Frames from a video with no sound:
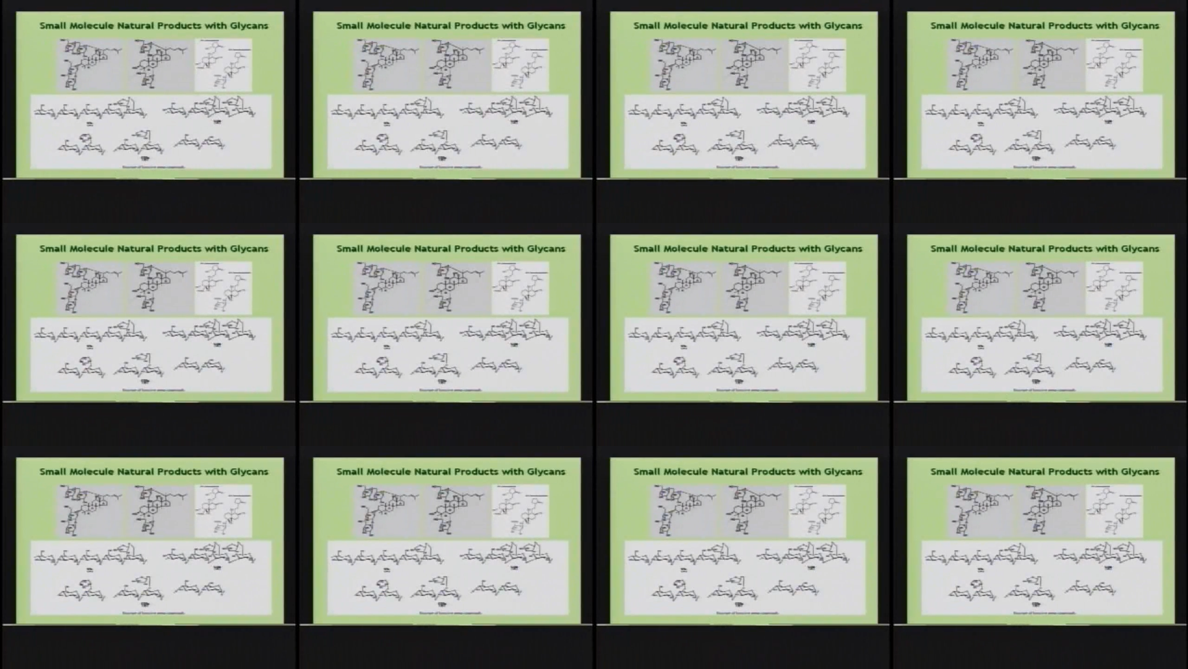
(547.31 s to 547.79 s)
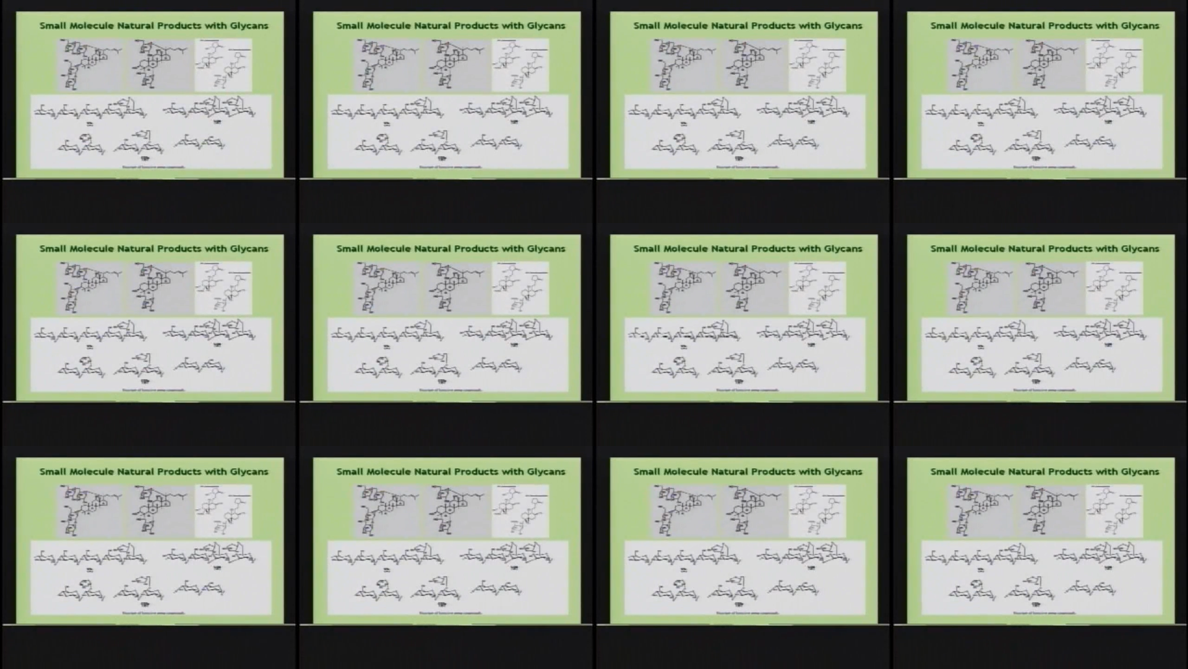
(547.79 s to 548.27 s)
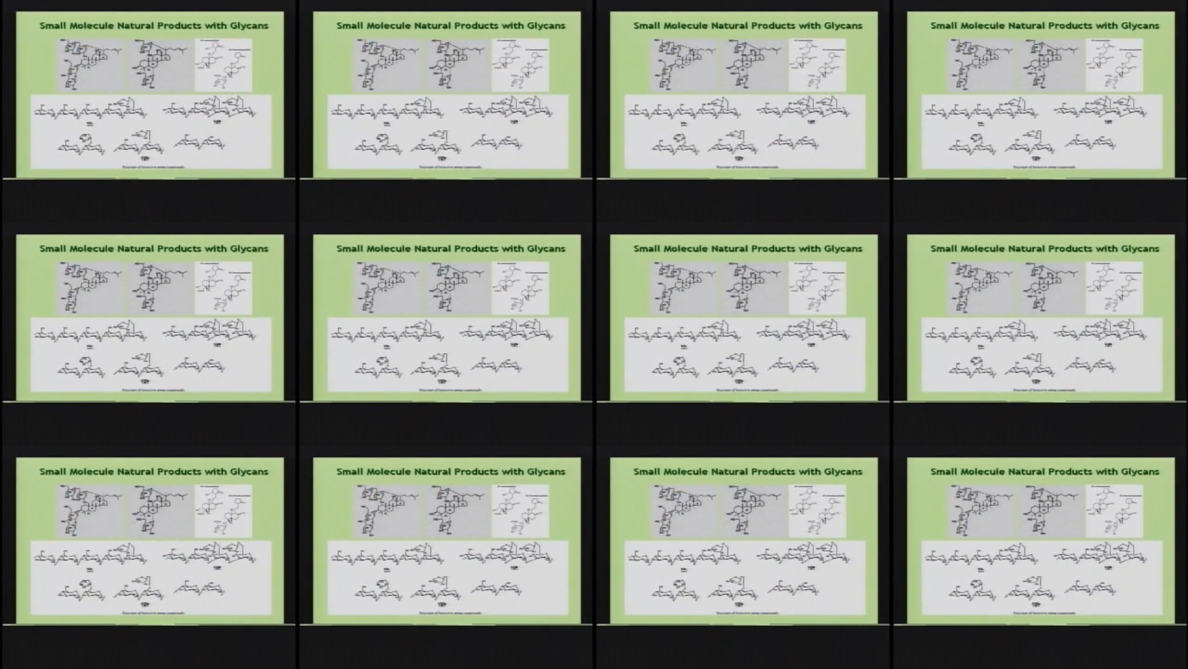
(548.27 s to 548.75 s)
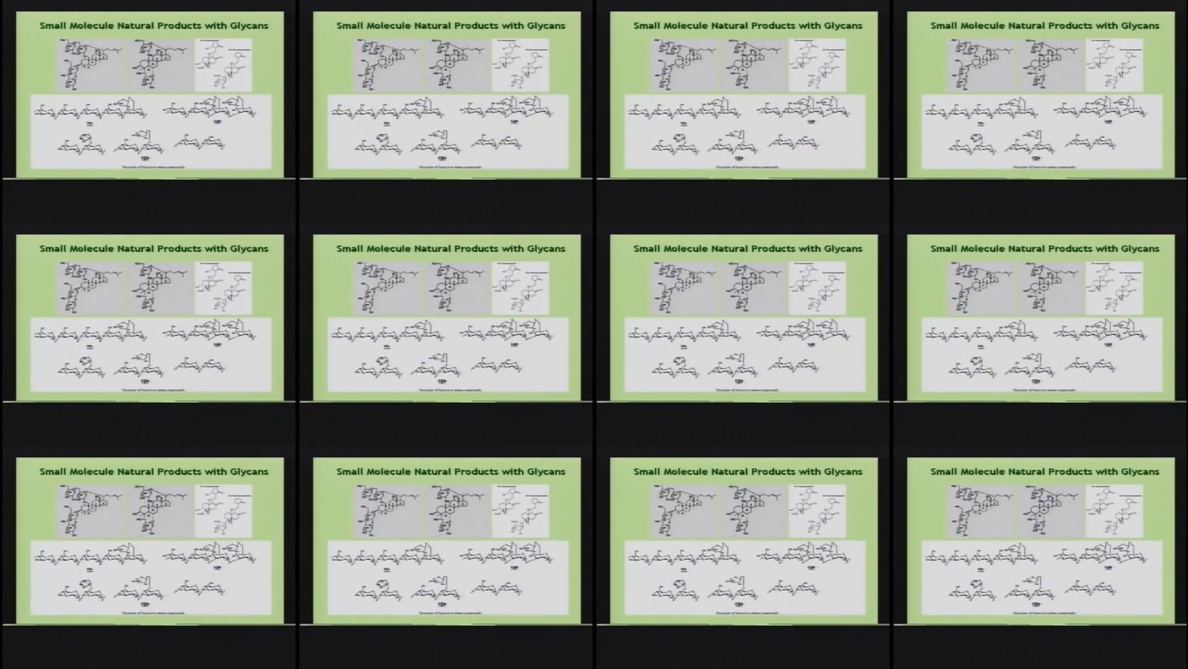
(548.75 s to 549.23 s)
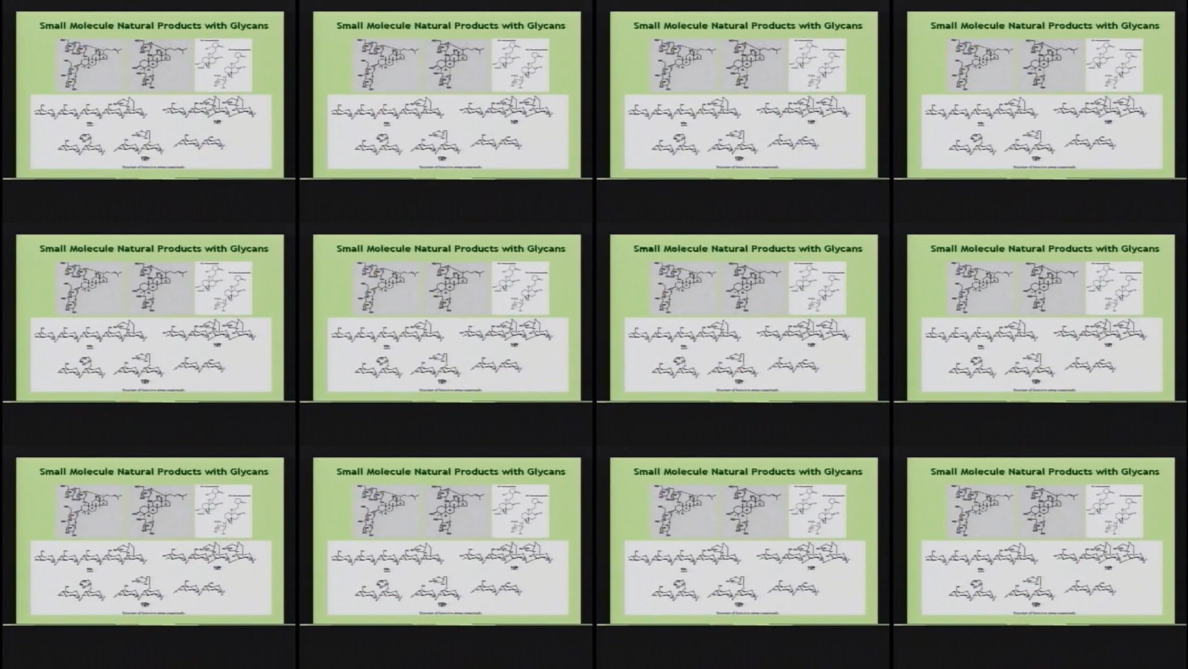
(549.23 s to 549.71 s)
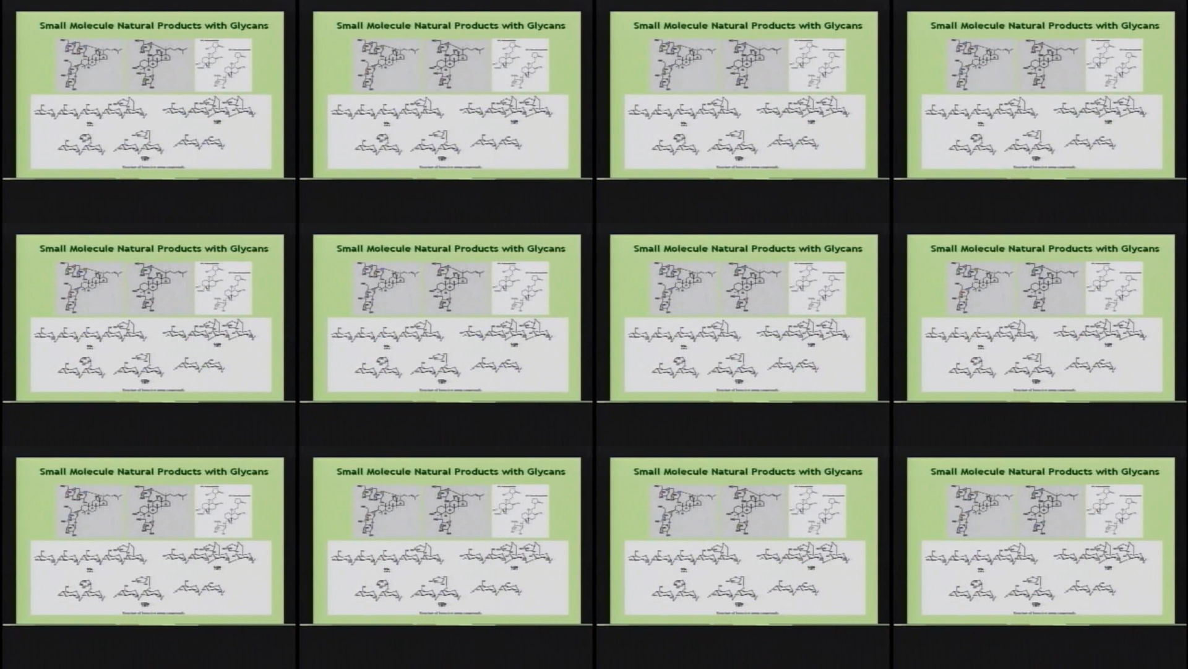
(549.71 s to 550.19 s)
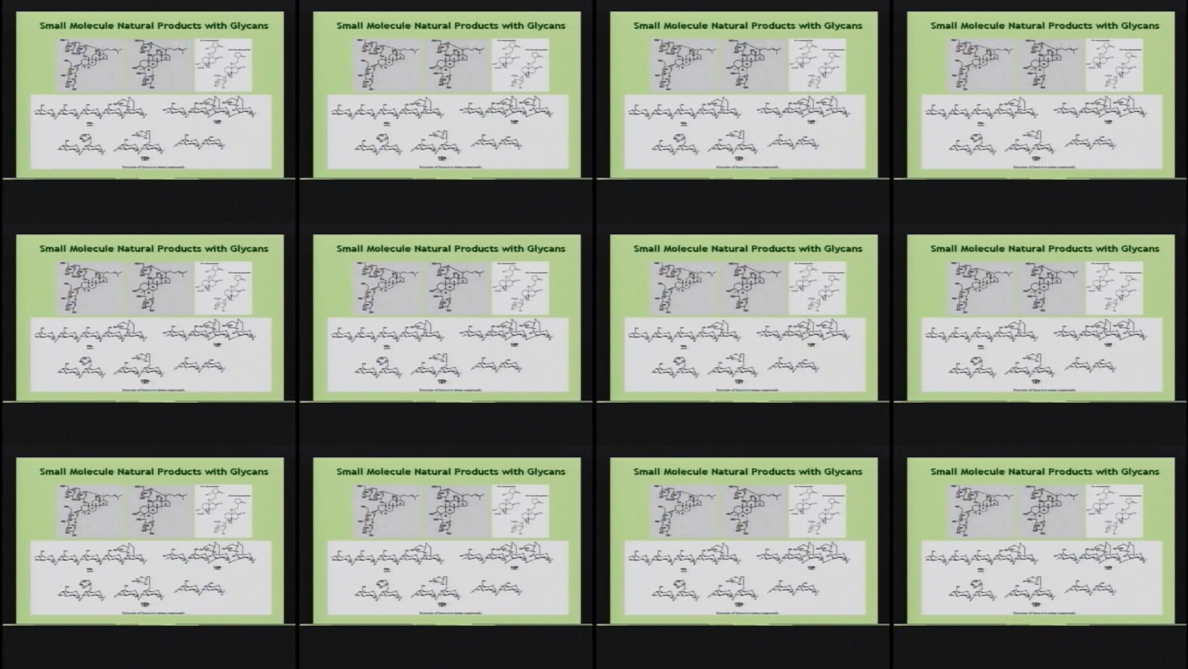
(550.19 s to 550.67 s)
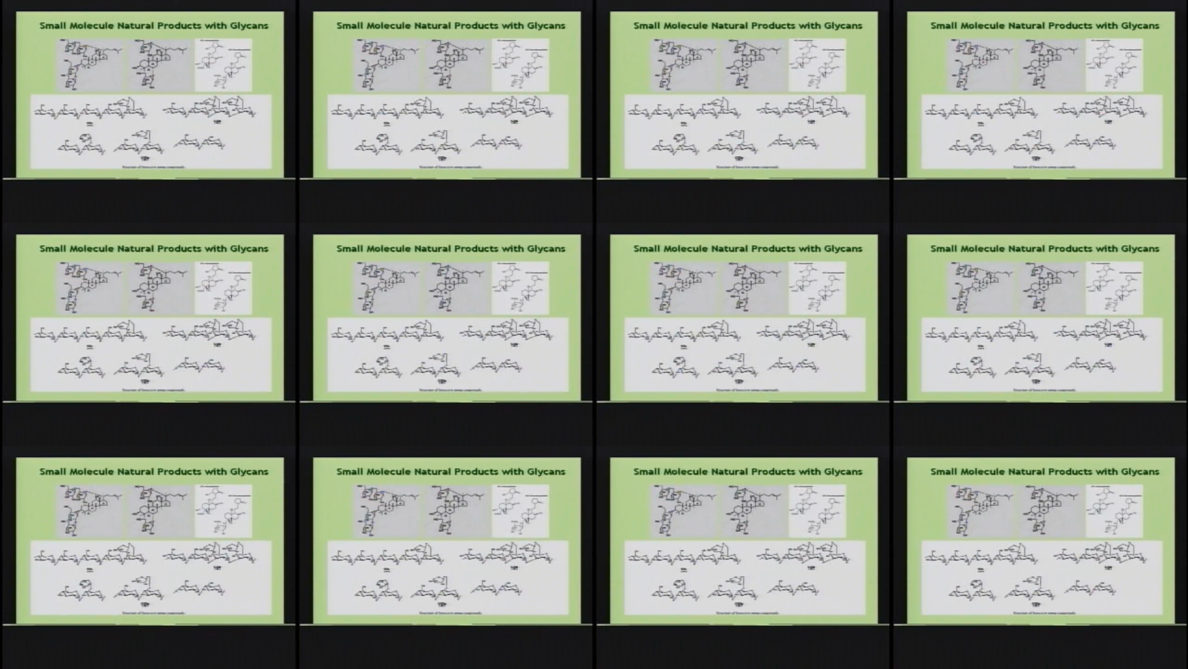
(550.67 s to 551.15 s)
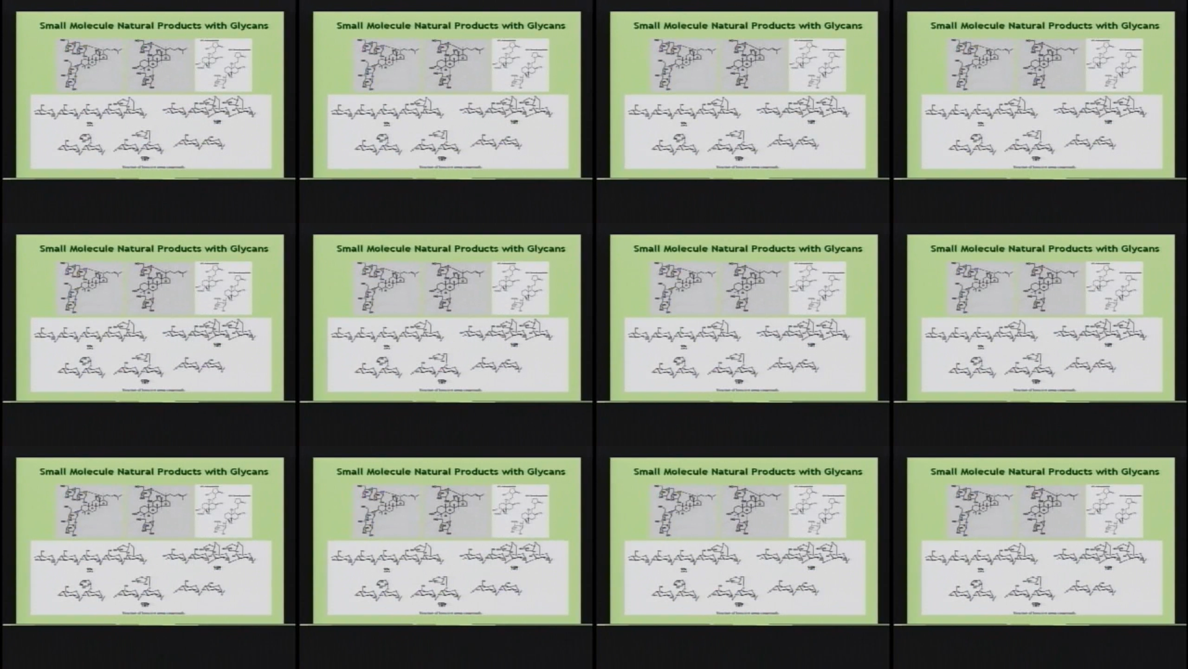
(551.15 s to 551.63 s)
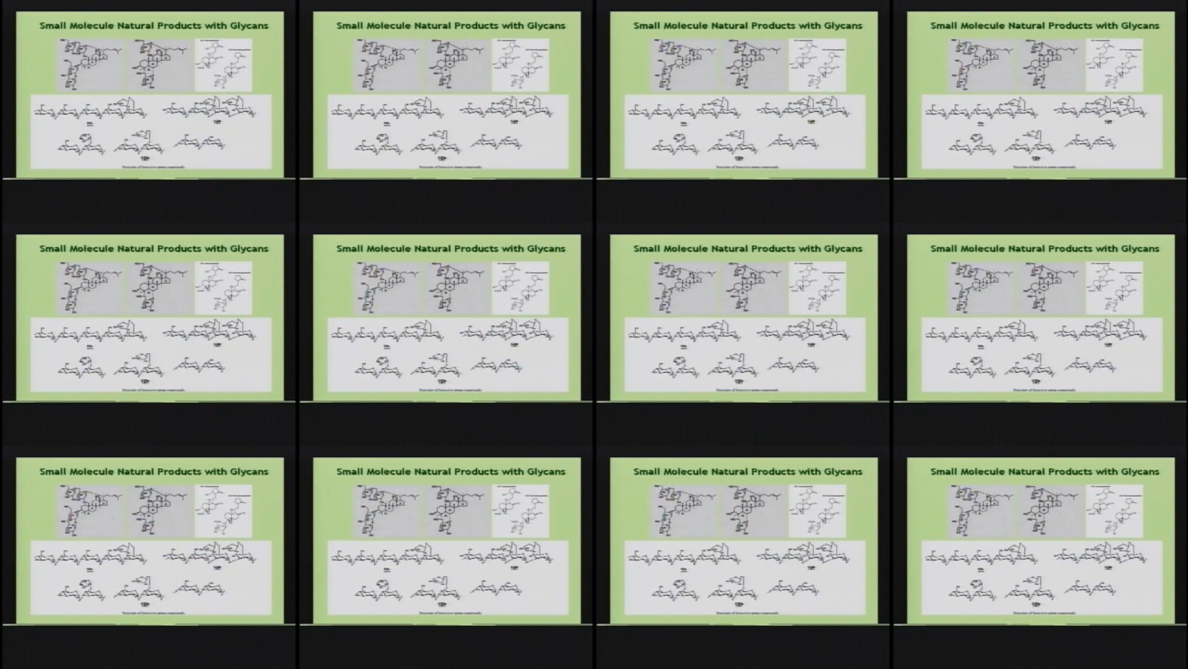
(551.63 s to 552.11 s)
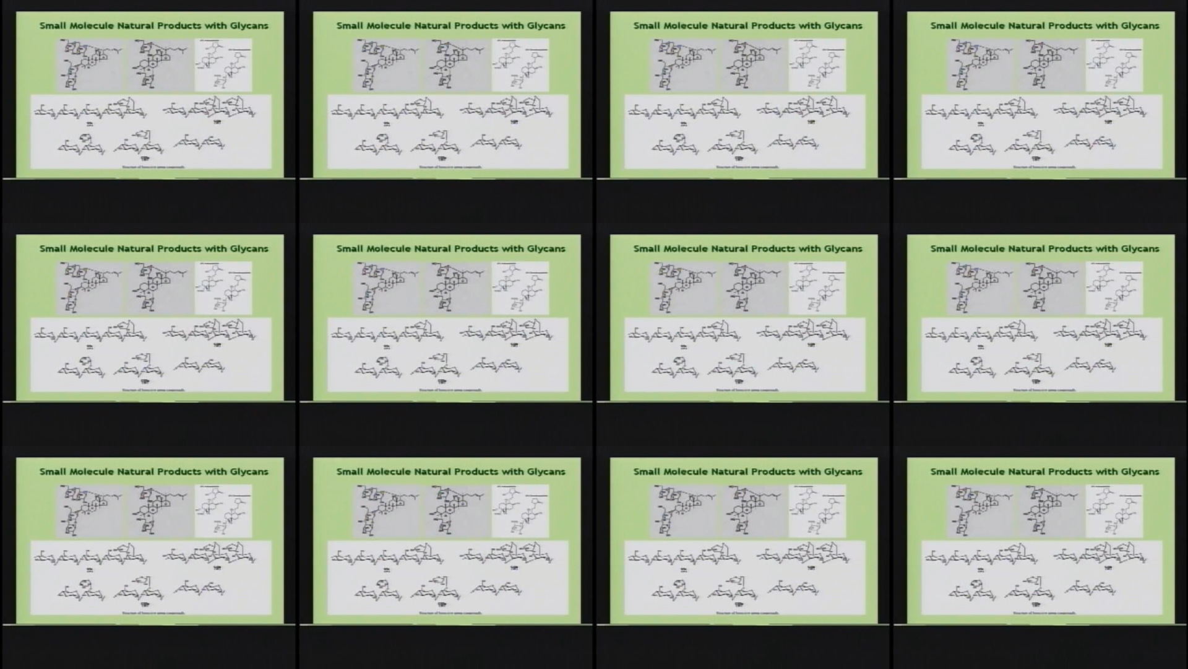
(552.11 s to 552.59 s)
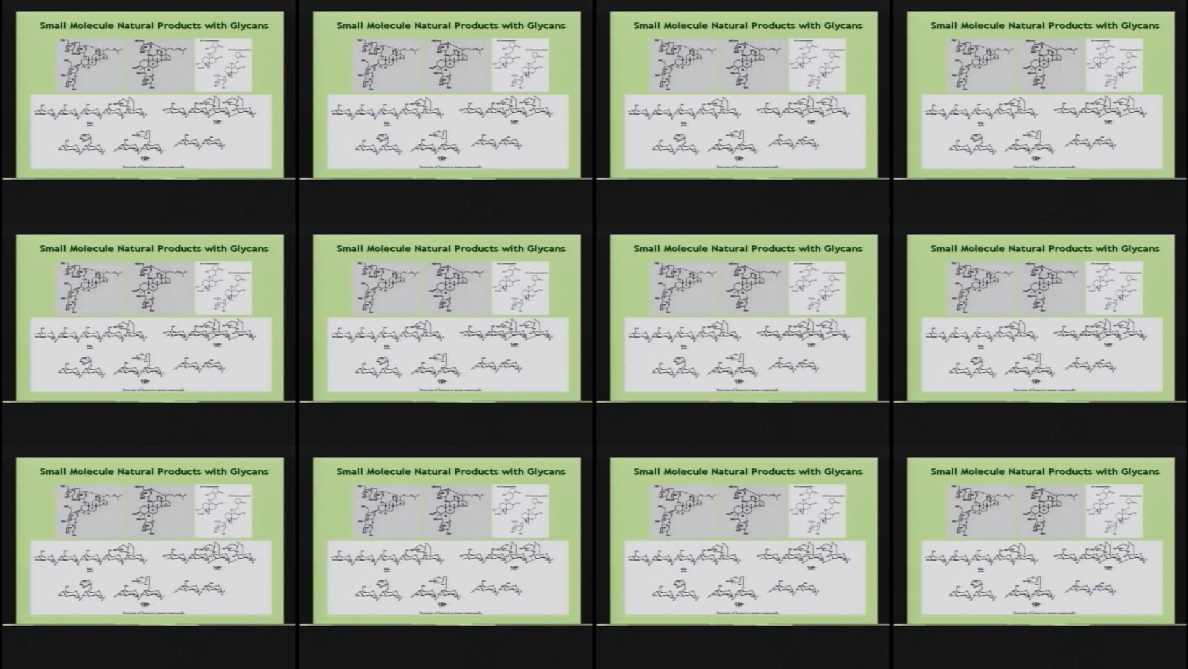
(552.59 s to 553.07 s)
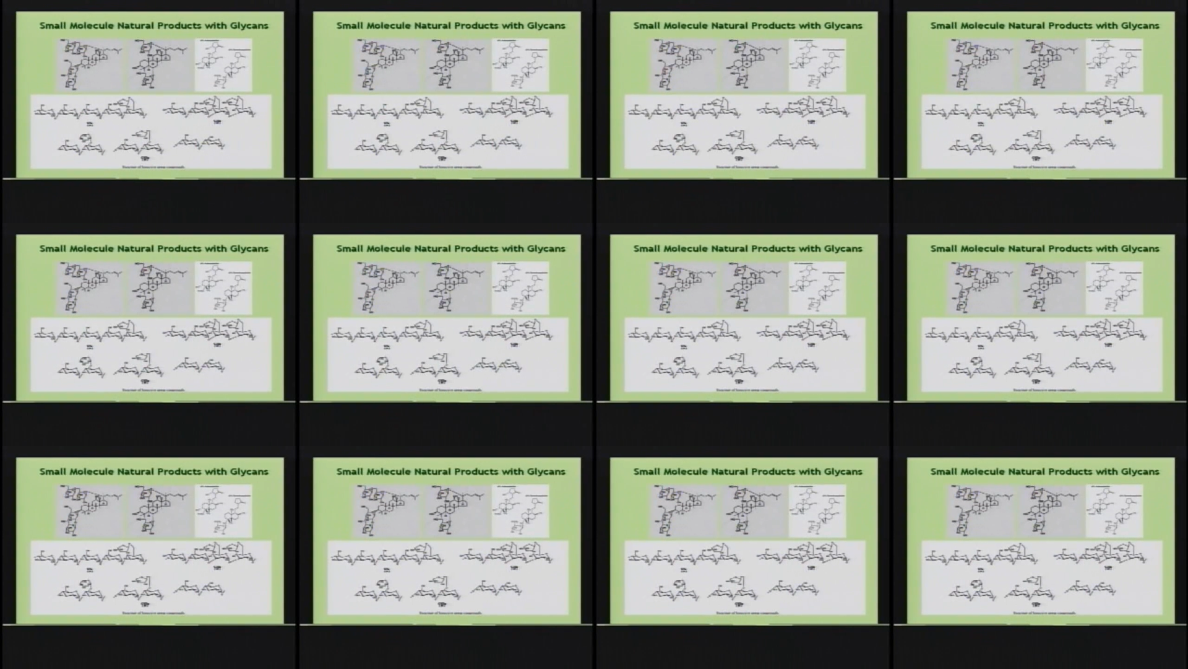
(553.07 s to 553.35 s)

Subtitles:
(no speaker visible)